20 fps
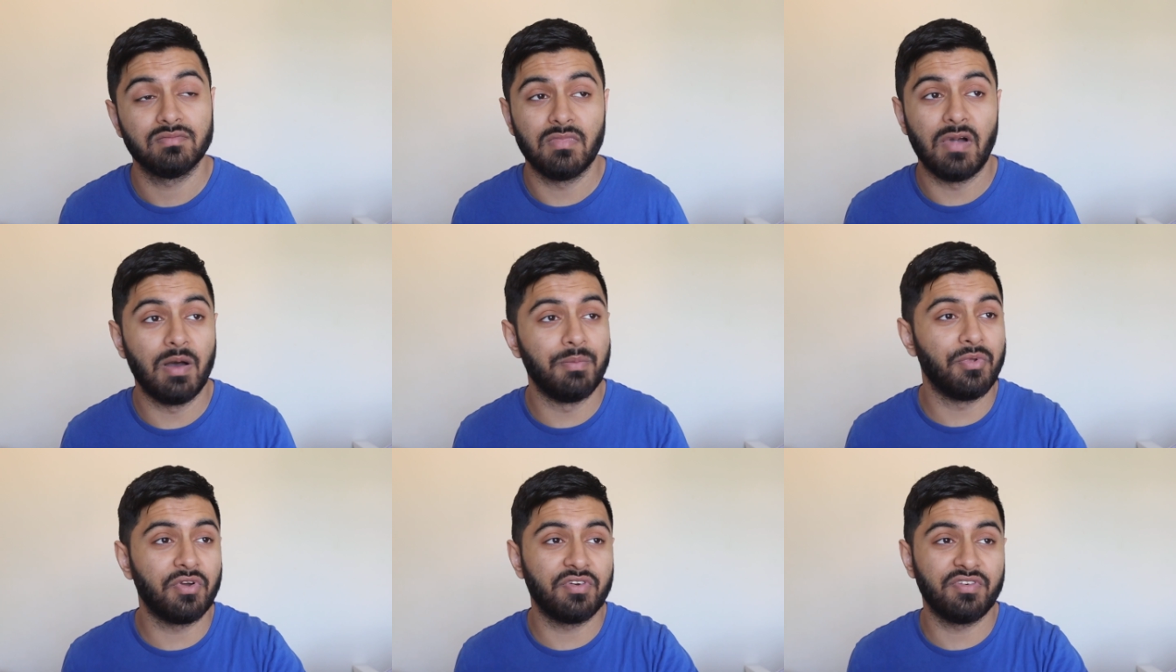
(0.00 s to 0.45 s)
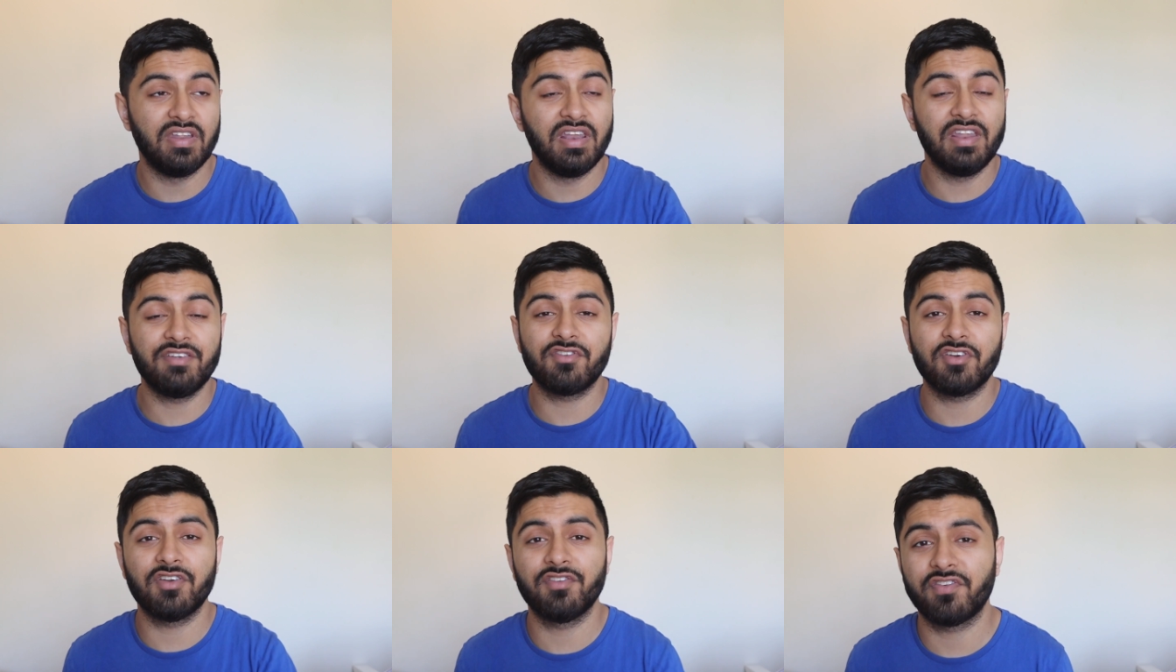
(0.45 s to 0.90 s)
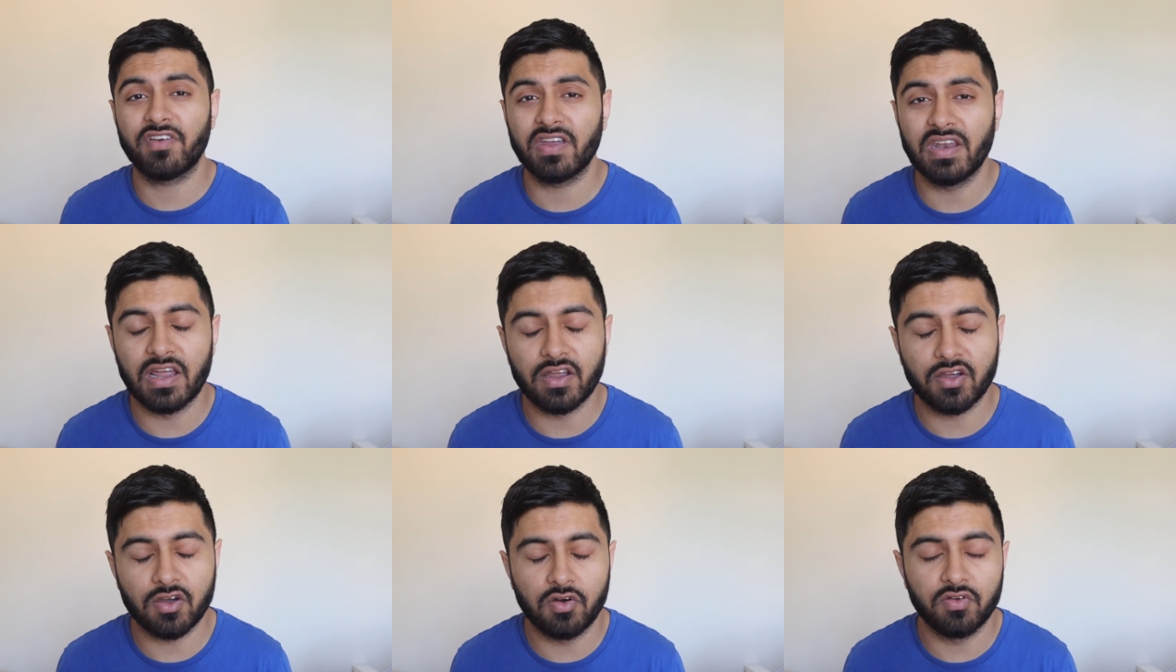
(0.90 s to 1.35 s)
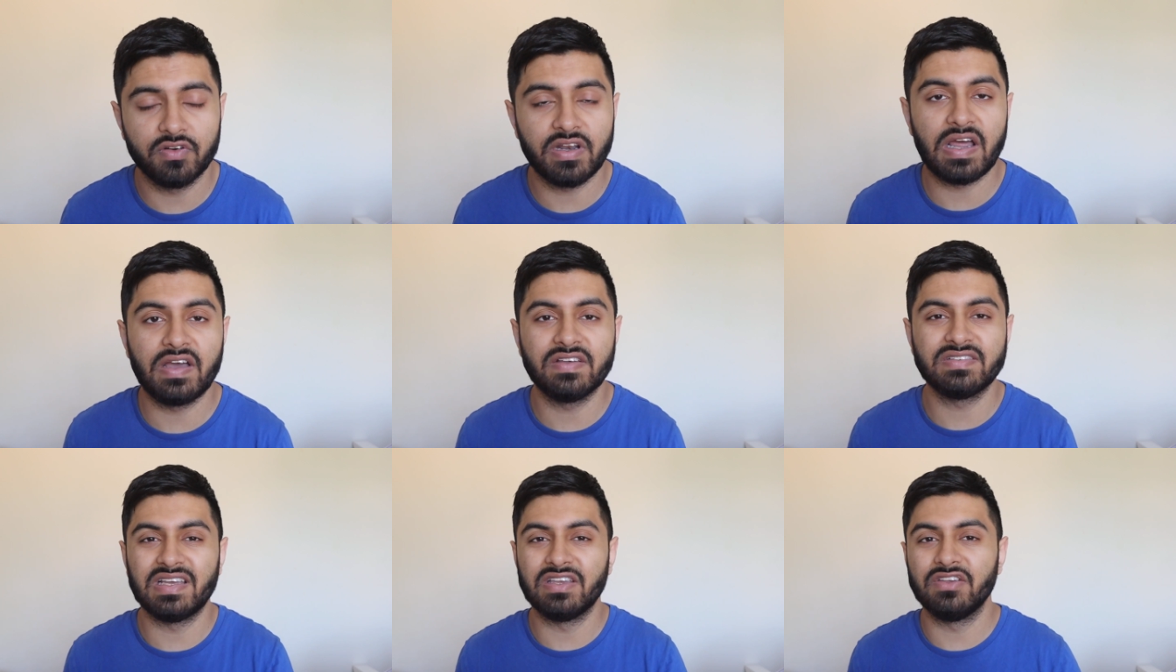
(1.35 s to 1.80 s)
I'm never going to forget that goal.
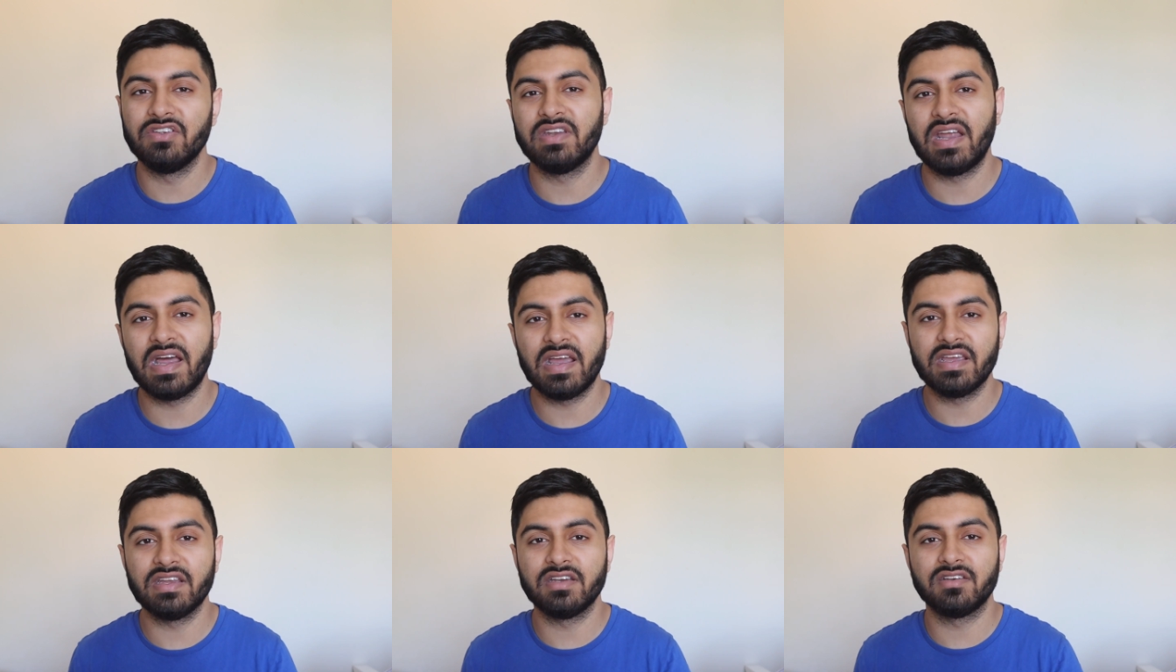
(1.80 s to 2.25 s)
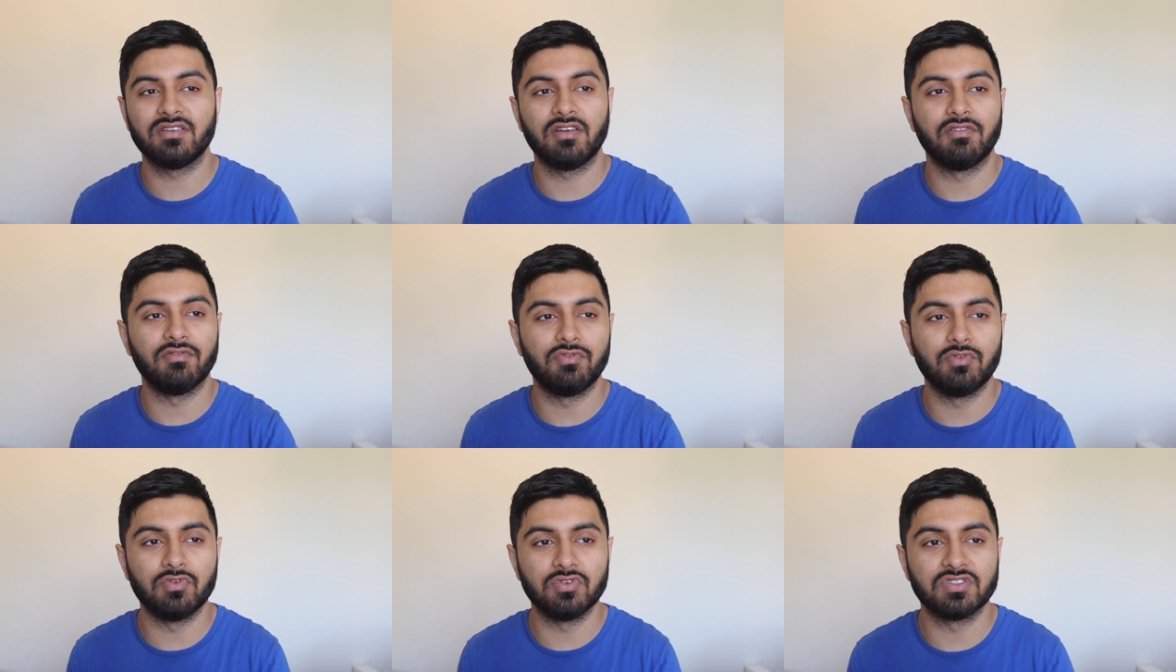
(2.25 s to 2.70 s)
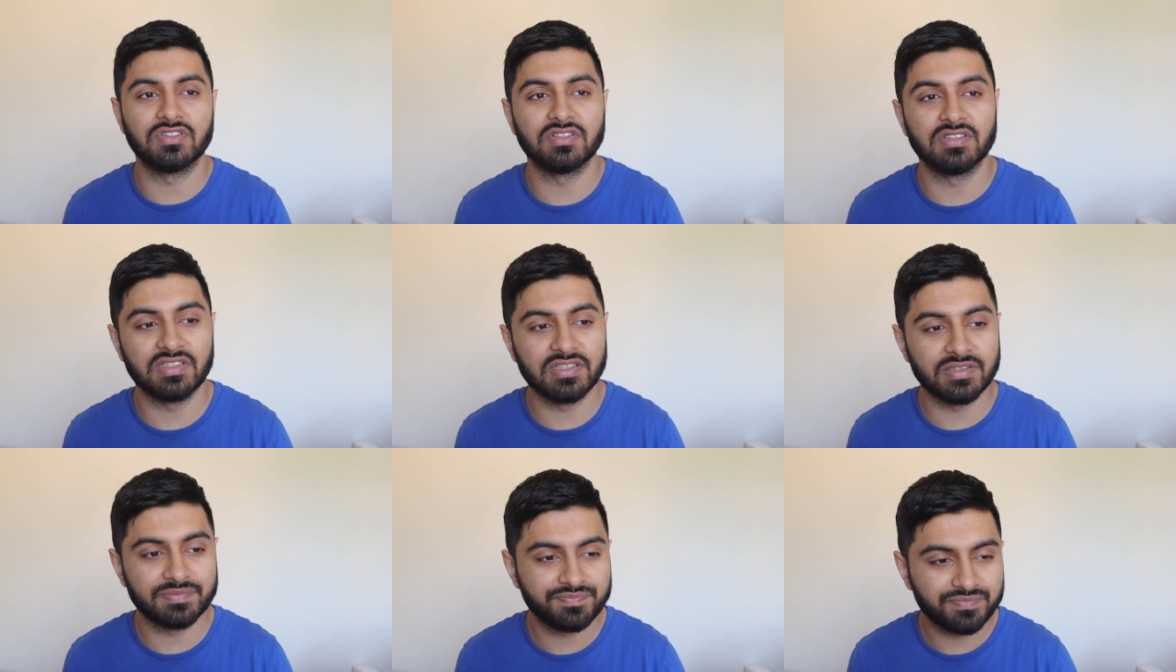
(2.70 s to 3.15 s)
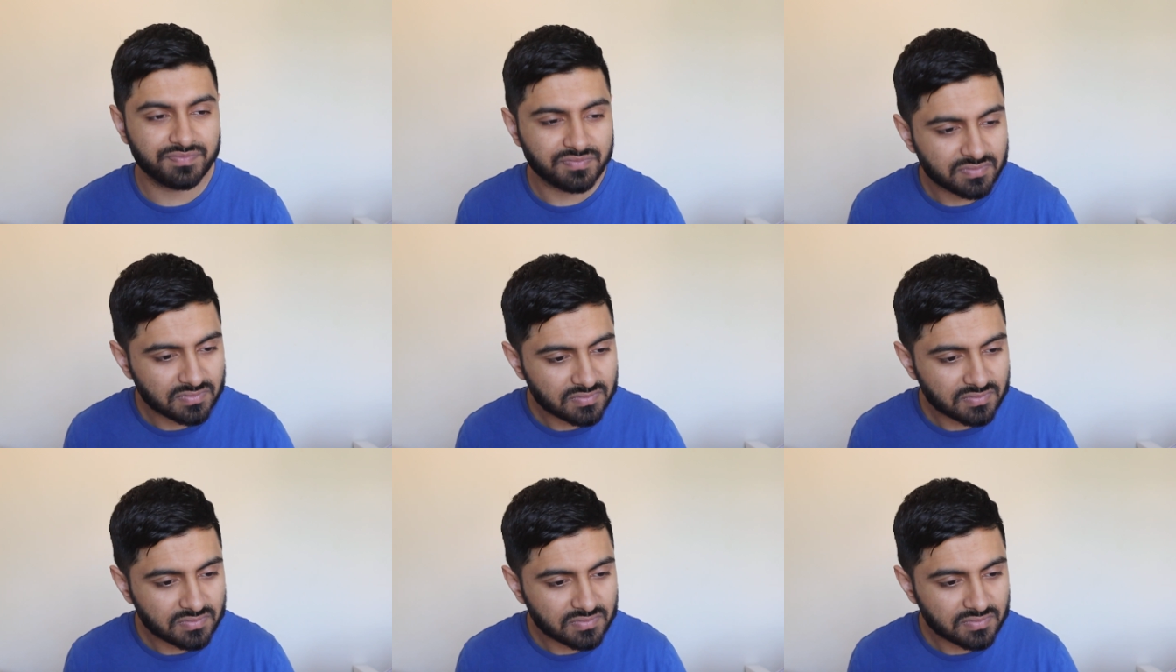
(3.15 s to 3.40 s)
Now it's at United, unfortunately.